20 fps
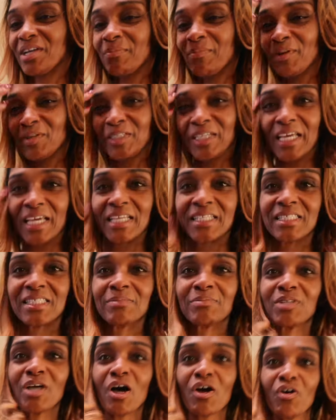going to partake in
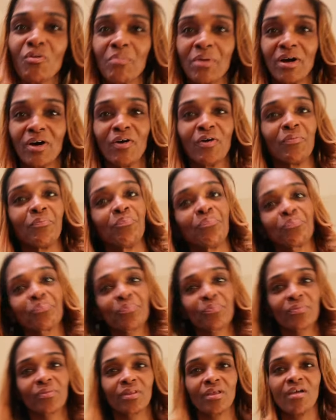some Taco Bell
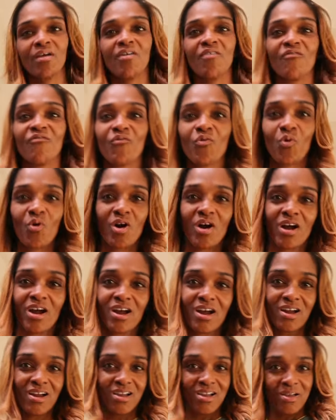
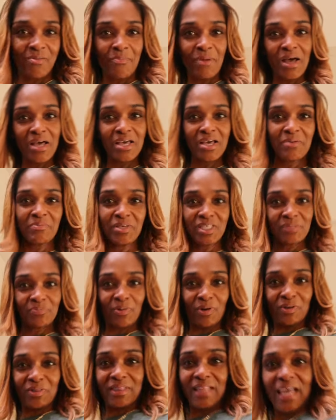for my hubby's
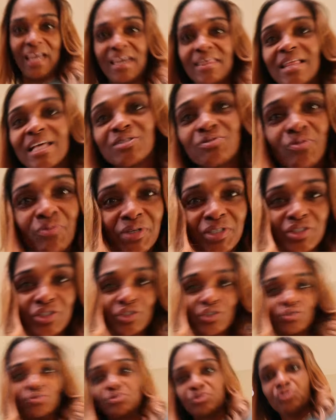birthday. That's what we
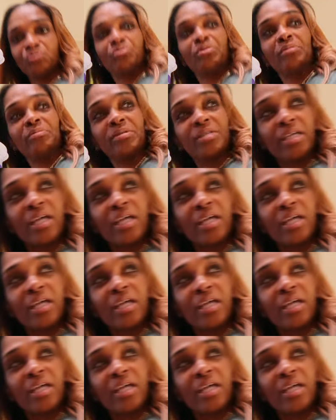do when we have been